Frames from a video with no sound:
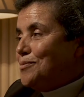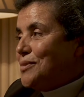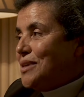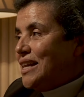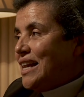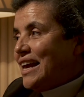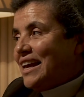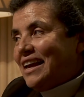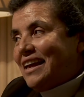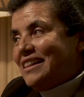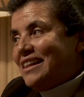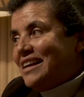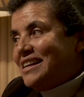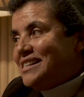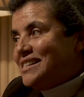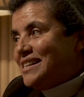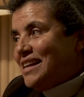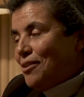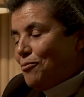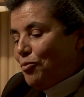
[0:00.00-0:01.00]
Like they
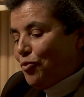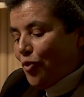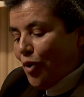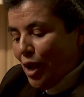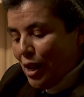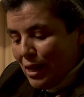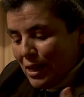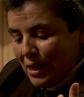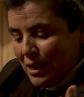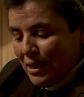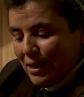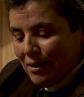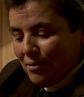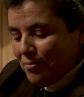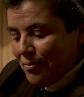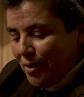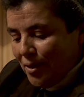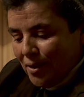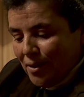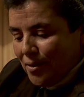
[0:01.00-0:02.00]
say,
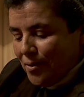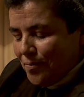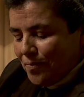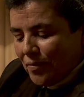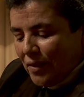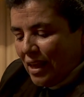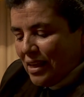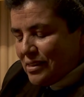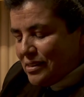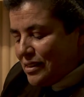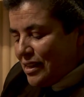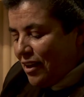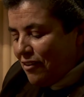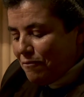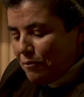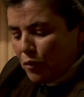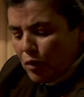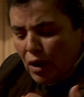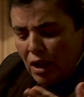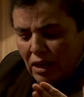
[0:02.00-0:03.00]
it's
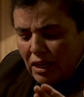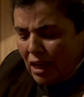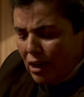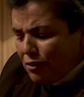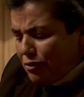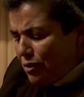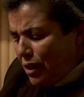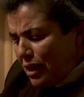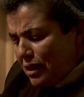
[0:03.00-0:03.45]
not probably a good